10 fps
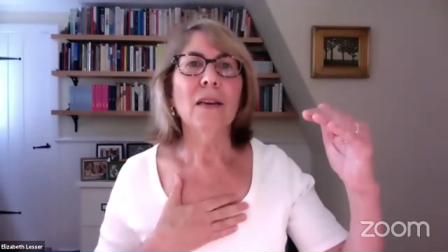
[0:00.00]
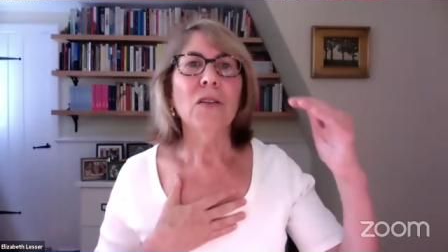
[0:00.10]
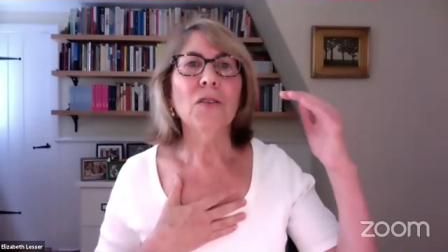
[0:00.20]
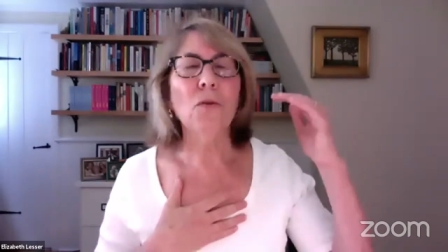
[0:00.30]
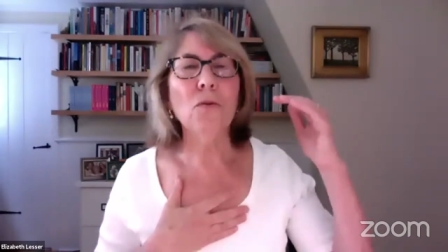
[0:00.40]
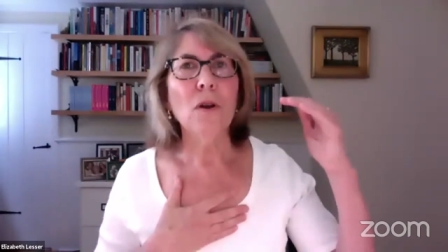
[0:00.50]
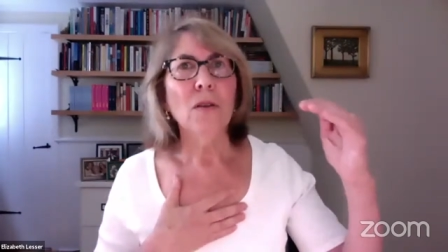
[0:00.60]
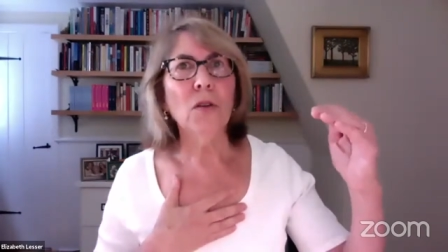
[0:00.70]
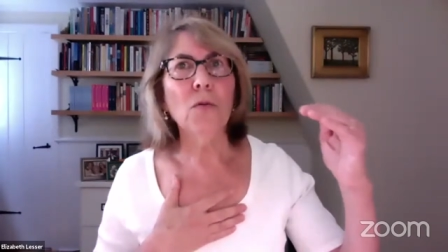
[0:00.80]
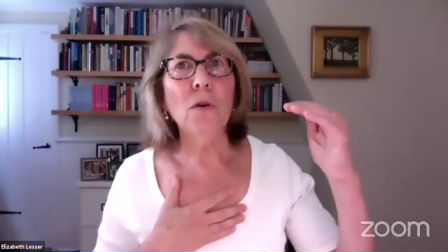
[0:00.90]
So
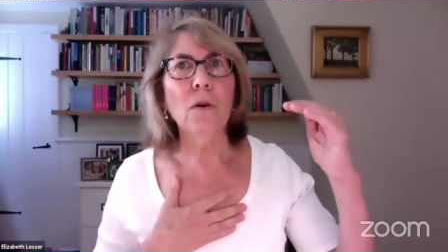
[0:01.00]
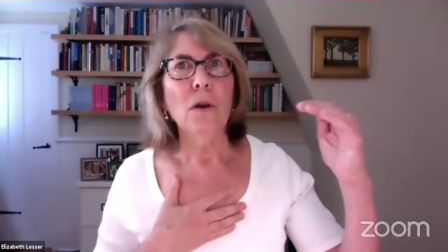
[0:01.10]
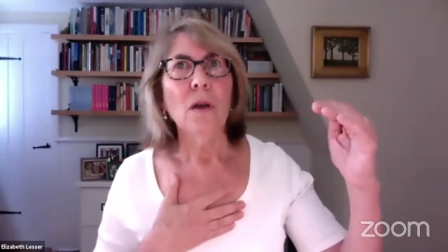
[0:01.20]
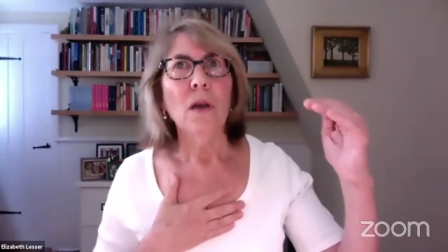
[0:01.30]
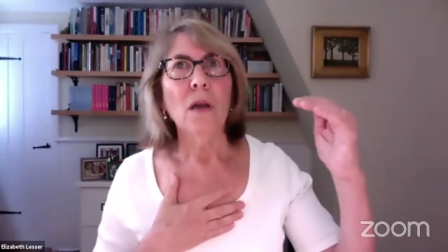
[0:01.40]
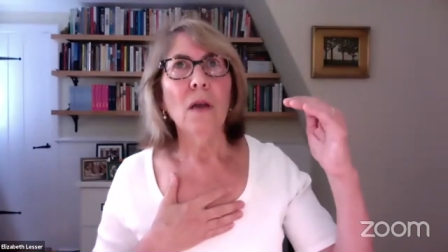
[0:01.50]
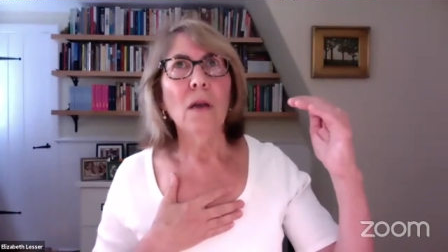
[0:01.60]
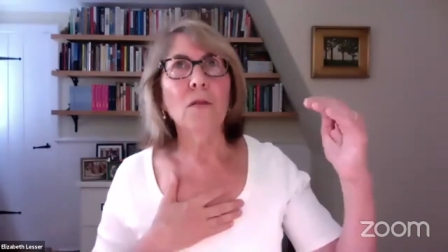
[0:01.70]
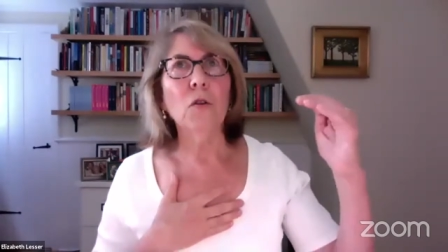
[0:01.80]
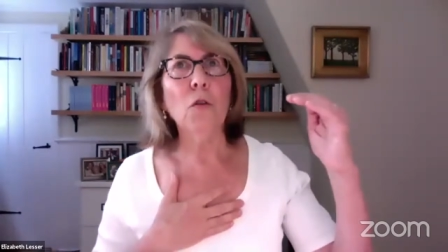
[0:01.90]

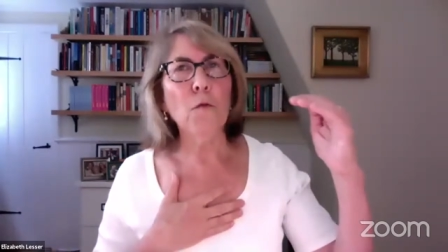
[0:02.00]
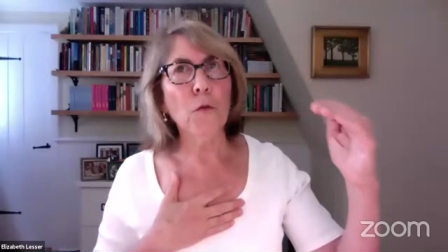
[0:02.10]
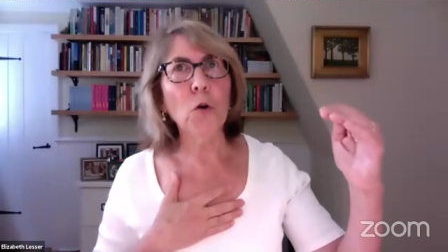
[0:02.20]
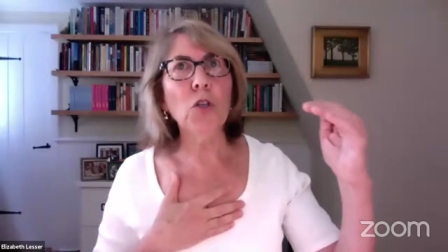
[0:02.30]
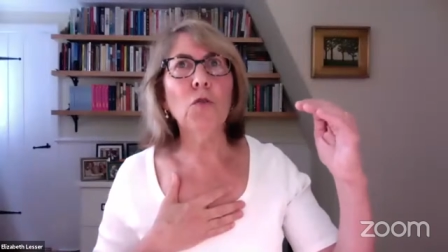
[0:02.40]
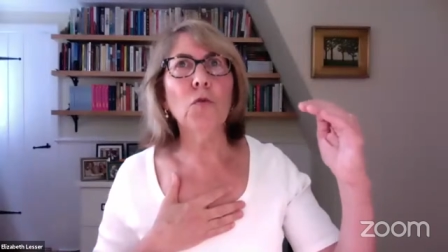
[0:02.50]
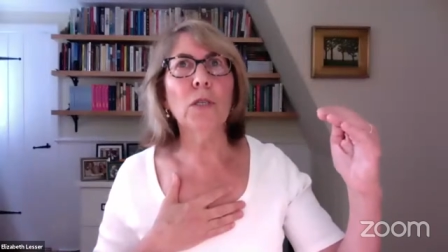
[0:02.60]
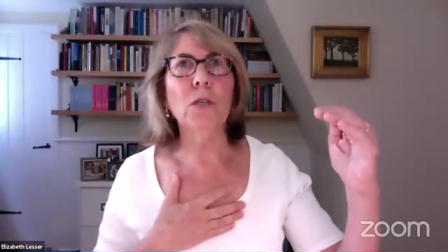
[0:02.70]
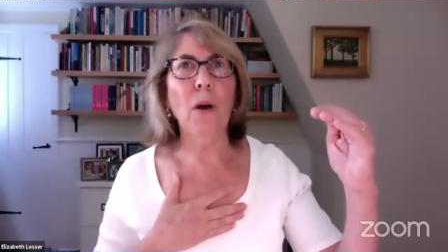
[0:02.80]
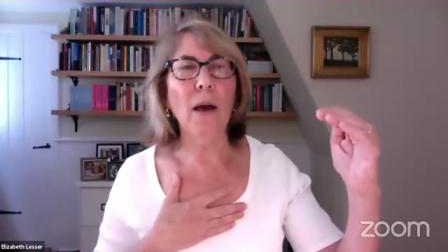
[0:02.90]
the first
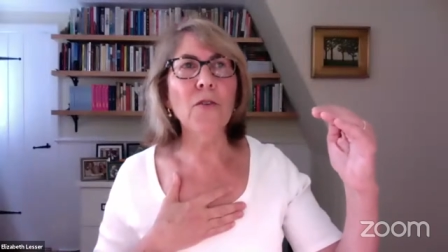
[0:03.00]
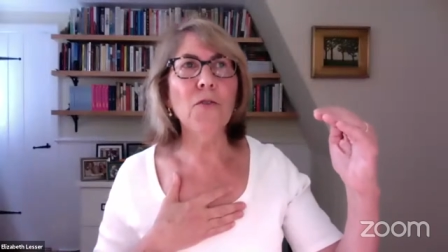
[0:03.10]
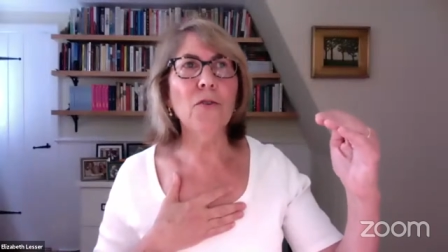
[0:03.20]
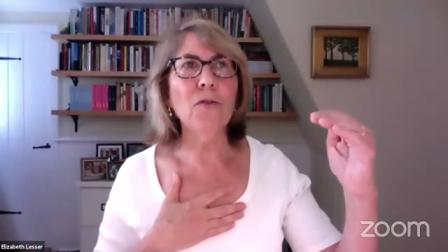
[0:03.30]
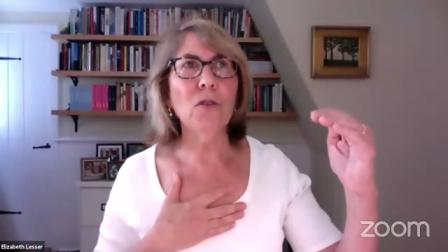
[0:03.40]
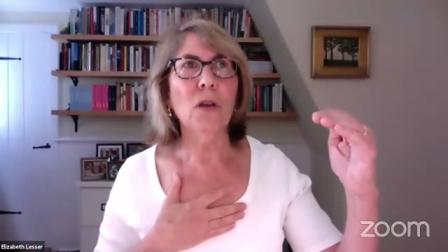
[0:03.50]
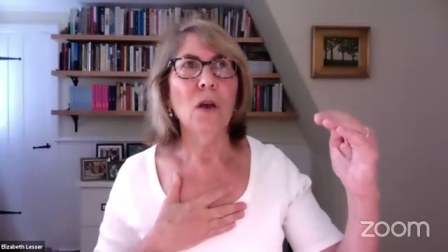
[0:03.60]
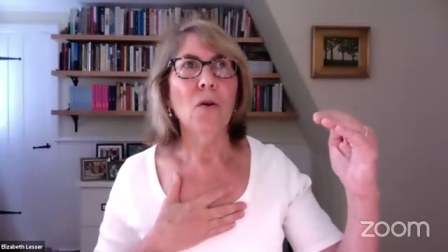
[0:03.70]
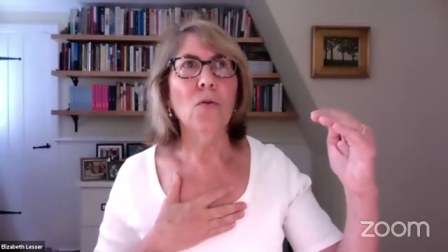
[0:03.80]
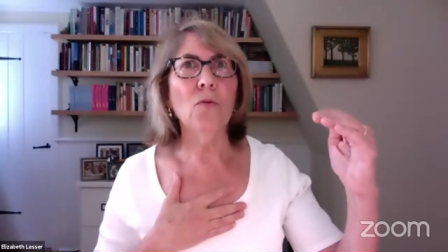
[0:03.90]
responders
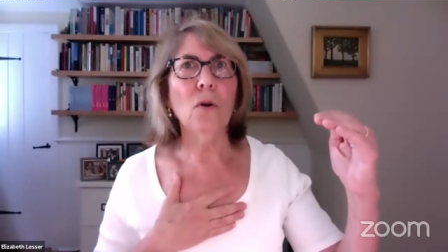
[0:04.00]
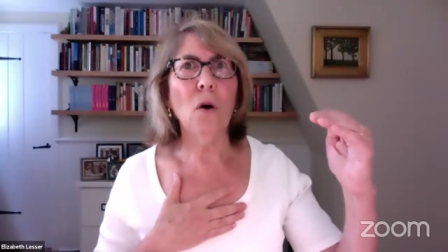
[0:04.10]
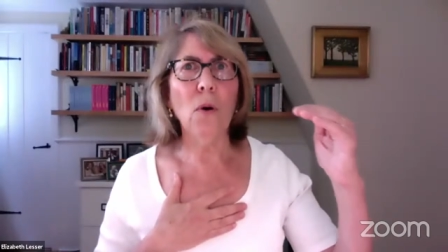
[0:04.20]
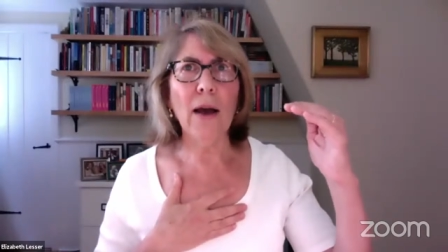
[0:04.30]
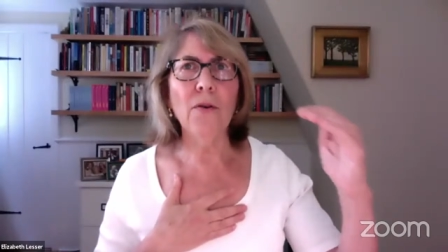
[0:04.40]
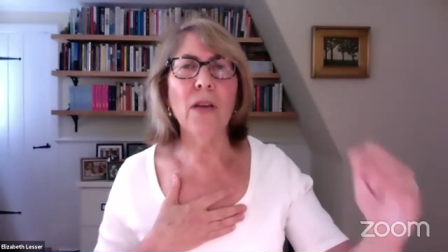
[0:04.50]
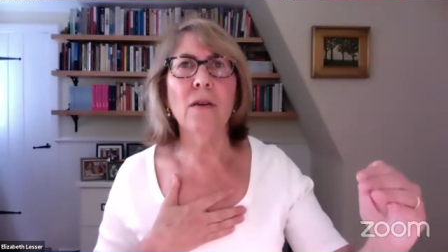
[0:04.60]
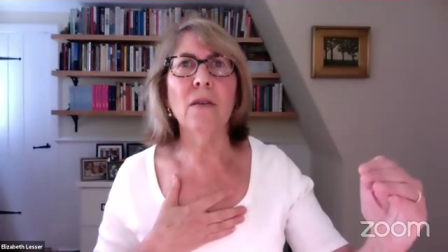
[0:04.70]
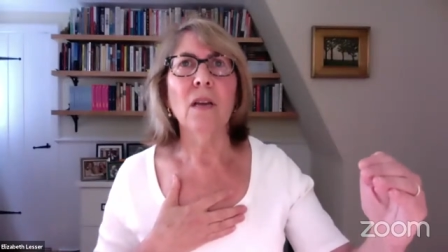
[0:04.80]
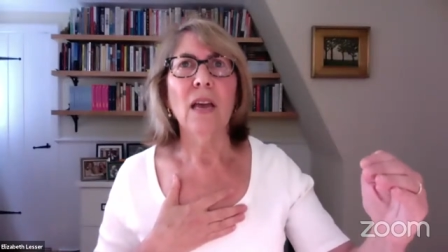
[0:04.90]
who go out
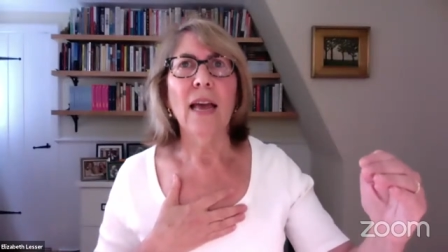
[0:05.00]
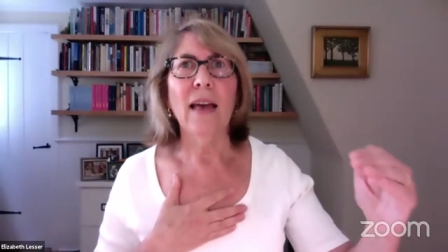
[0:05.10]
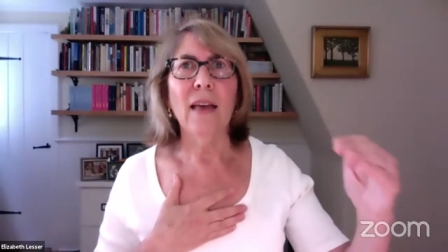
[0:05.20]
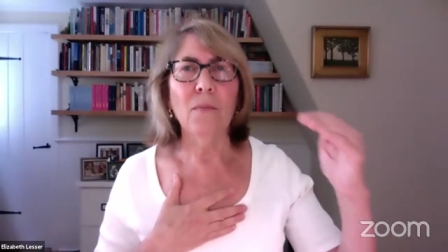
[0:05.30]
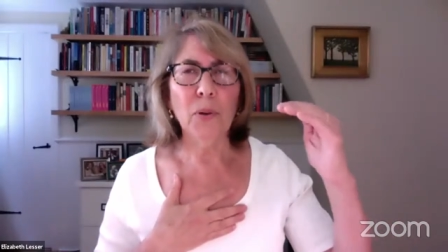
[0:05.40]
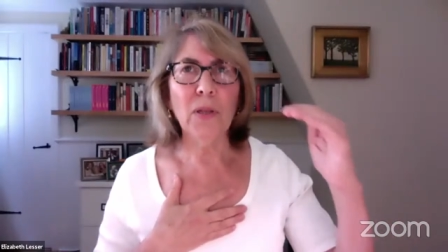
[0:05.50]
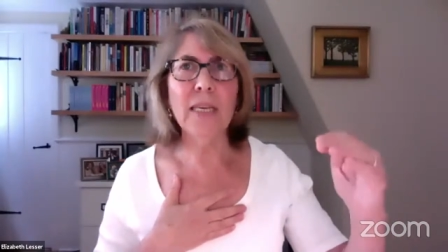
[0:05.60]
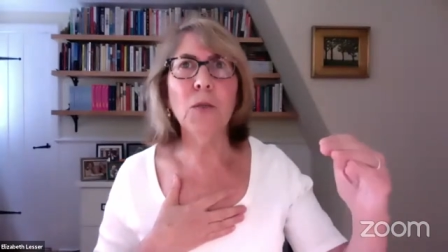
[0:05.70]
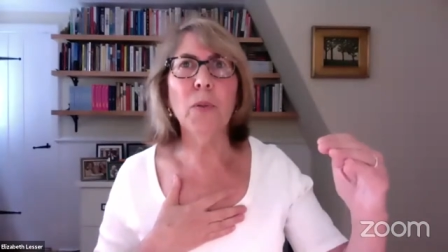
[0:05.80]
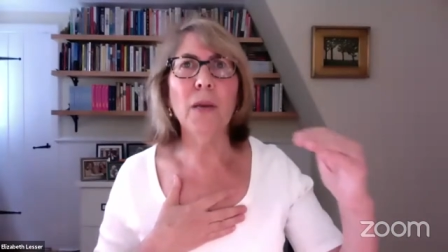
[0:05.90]
and
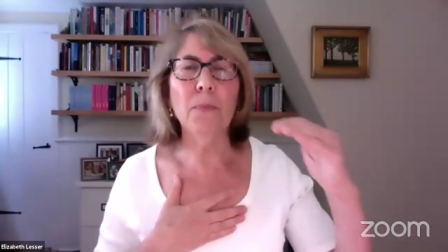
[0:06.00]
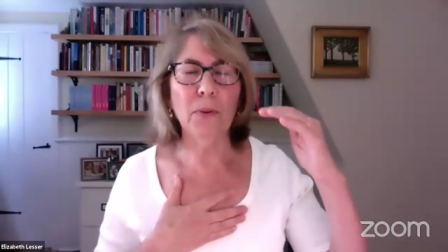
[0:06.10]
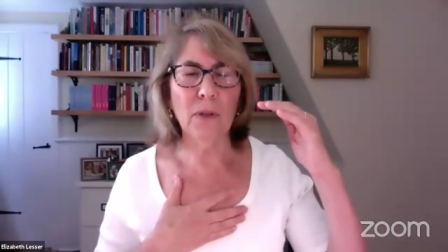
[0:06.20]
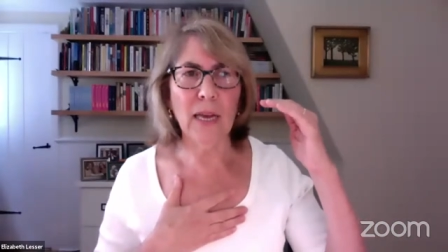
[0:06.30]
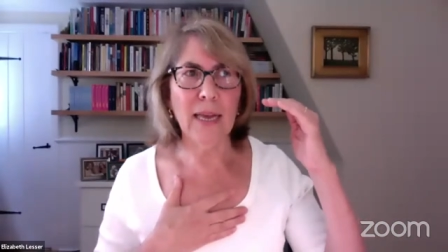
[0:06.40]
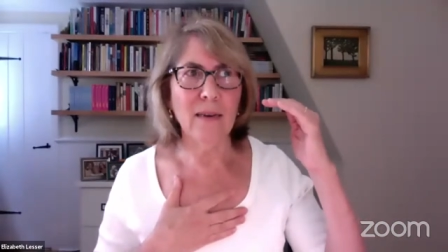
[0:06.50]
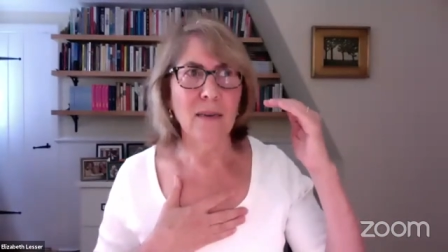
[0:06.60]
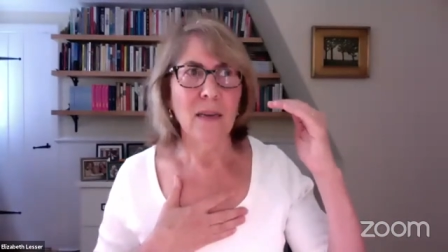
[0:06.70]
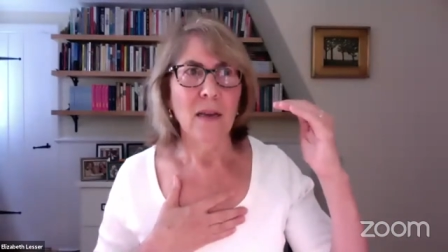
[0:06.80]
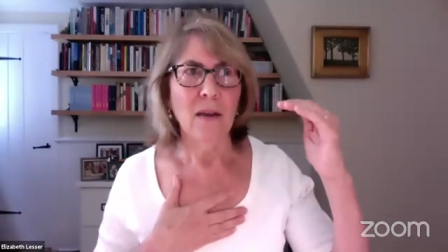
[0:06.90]
police people and